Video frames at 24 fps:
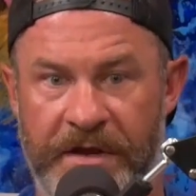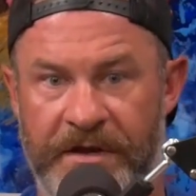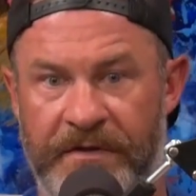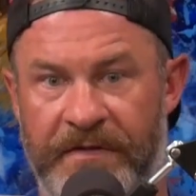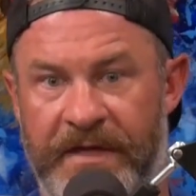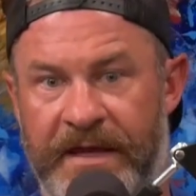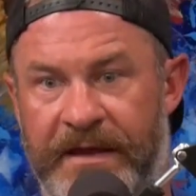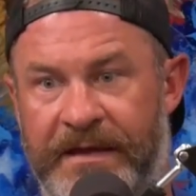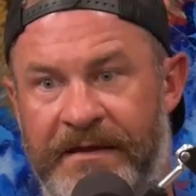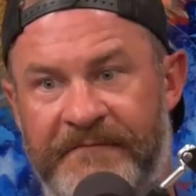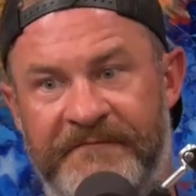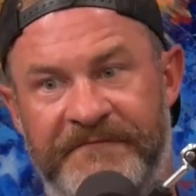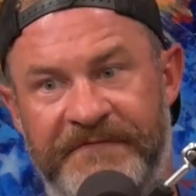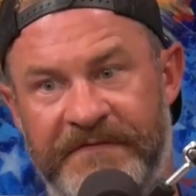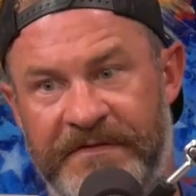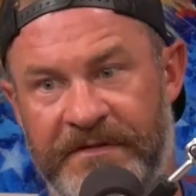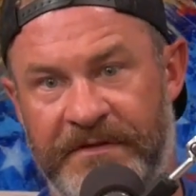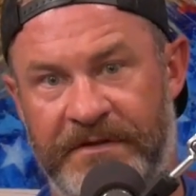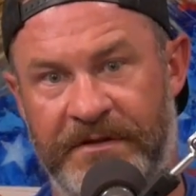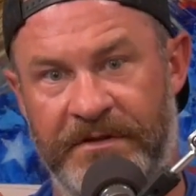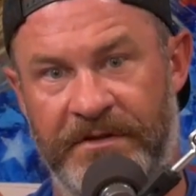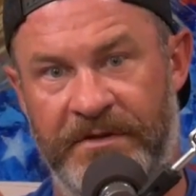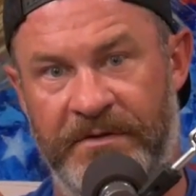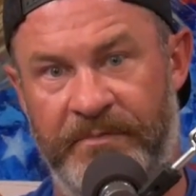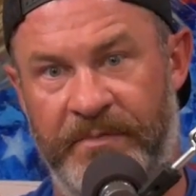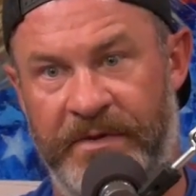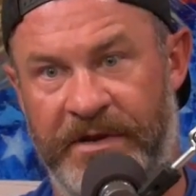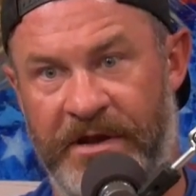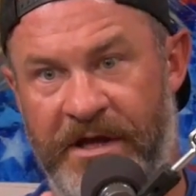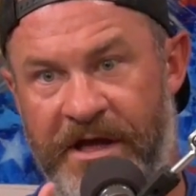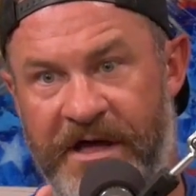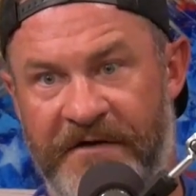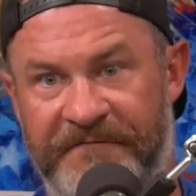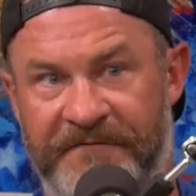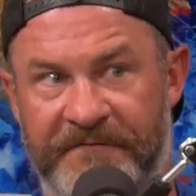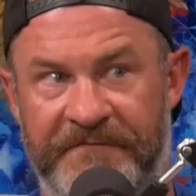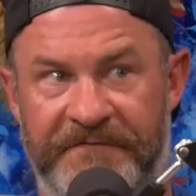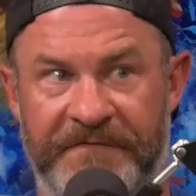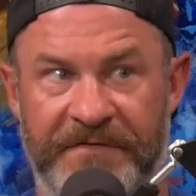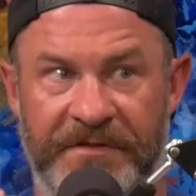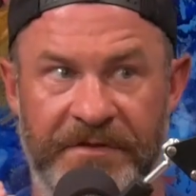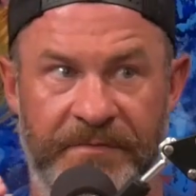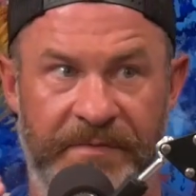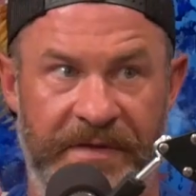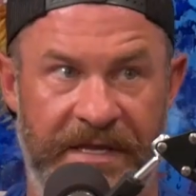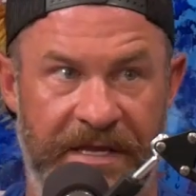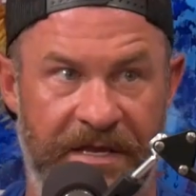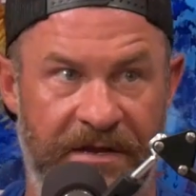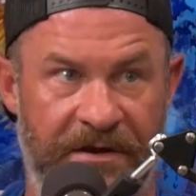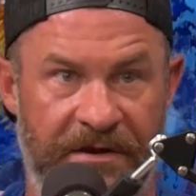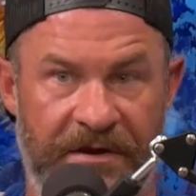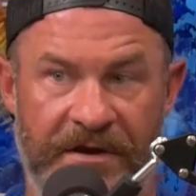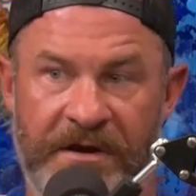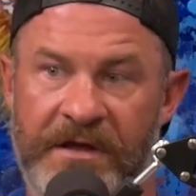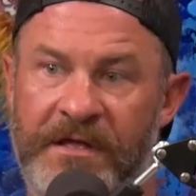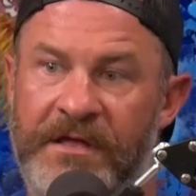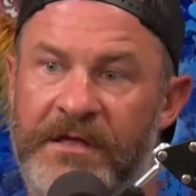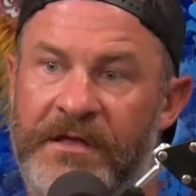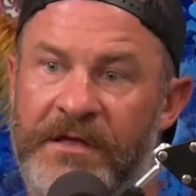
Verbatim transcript: You're like, I'm feeling a little bit off. I'm feeling a bit here.